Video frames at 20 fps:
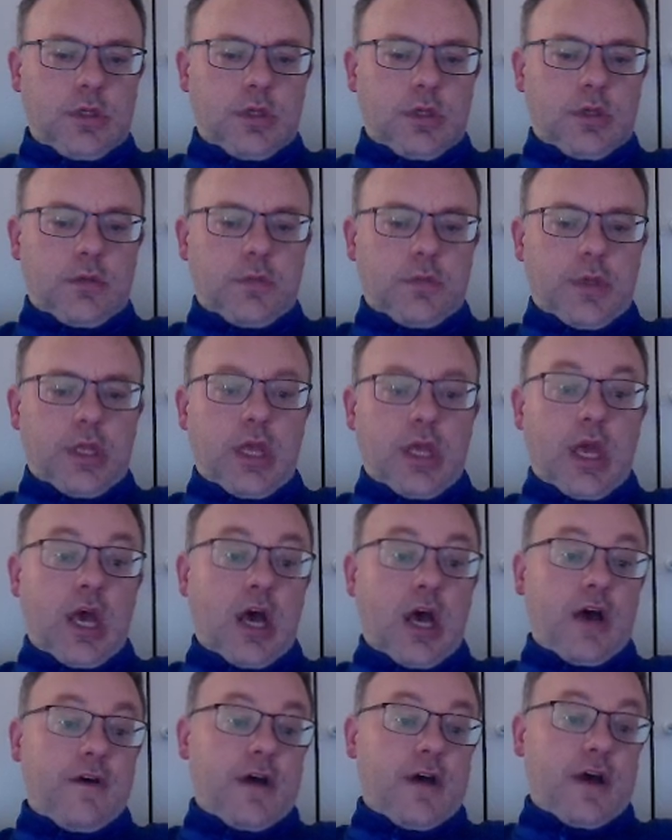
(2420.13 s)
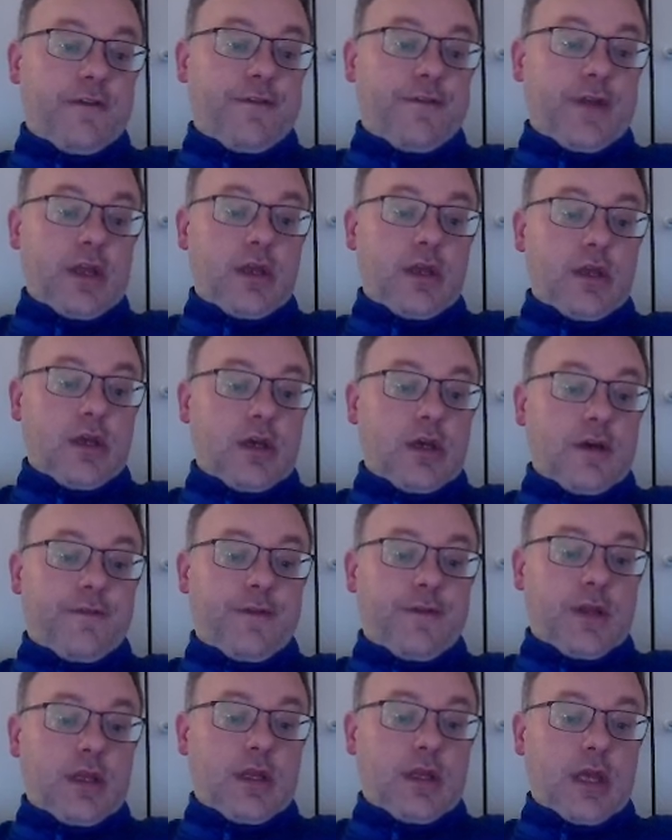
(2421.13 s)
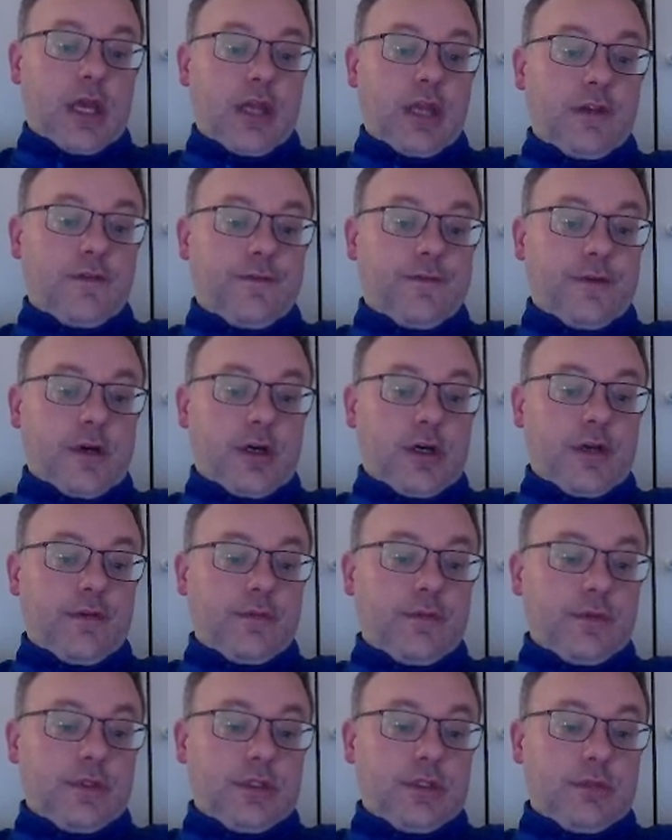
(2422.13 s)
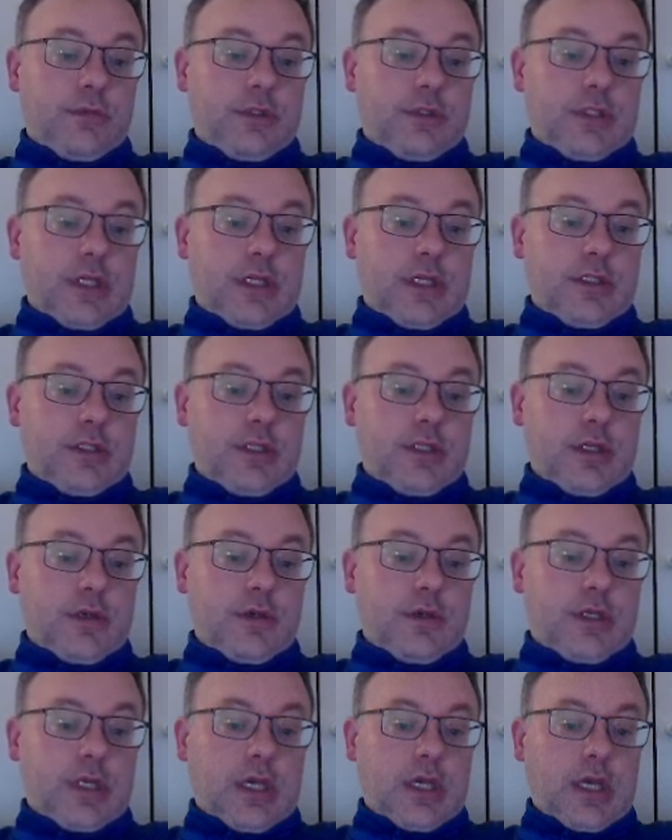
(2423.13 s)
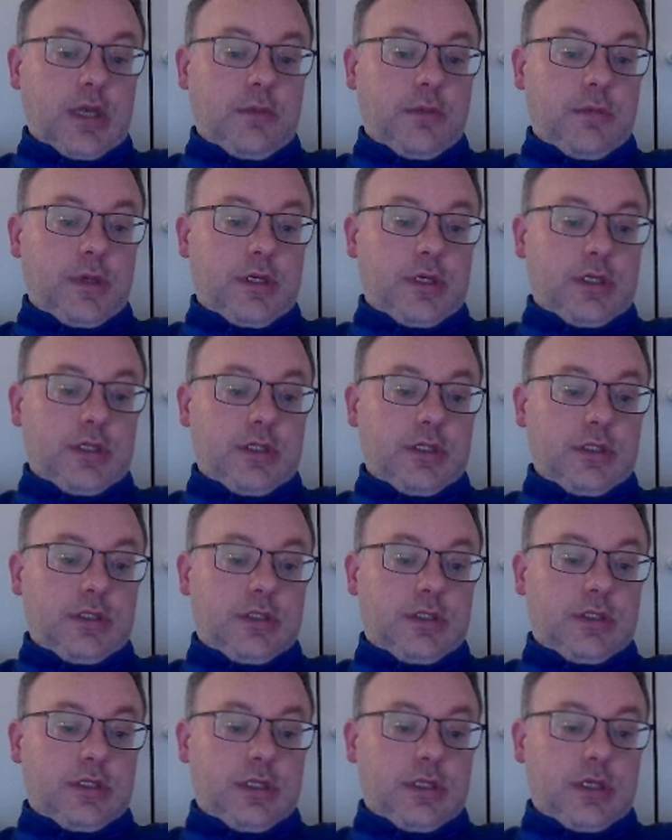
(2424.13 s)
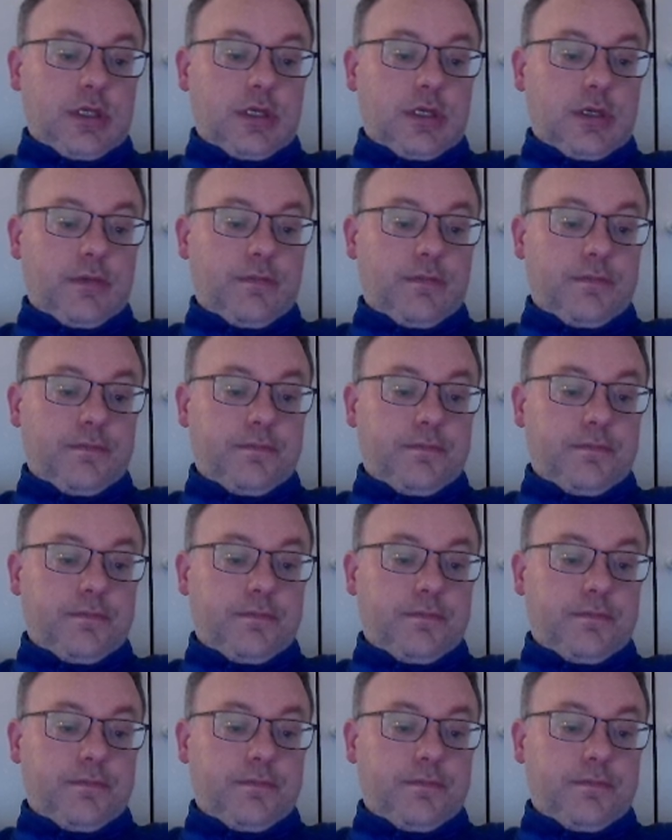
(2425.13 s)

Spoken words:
but yeah, I think h5 was actually okay because so